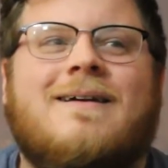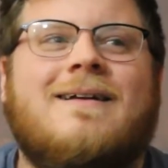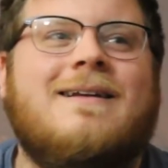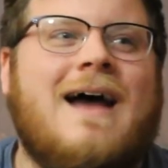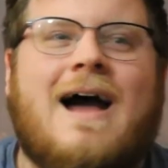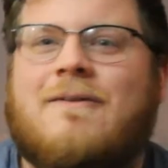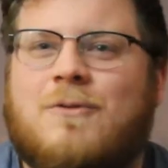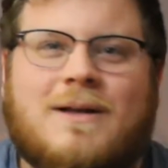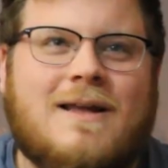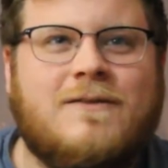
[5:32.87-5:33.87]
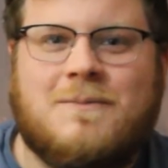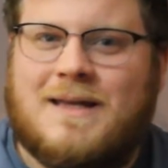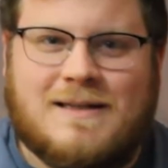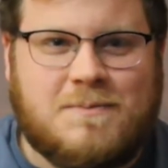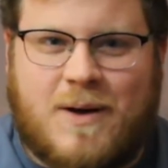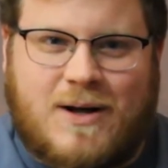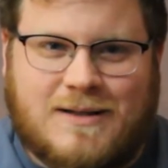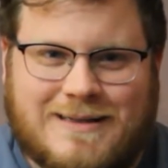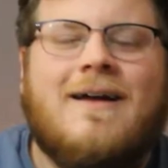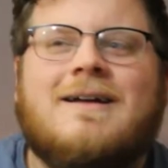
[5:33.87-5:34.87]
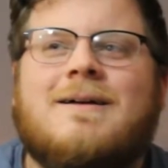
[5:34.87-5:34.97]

Not everyone loves meatless balls.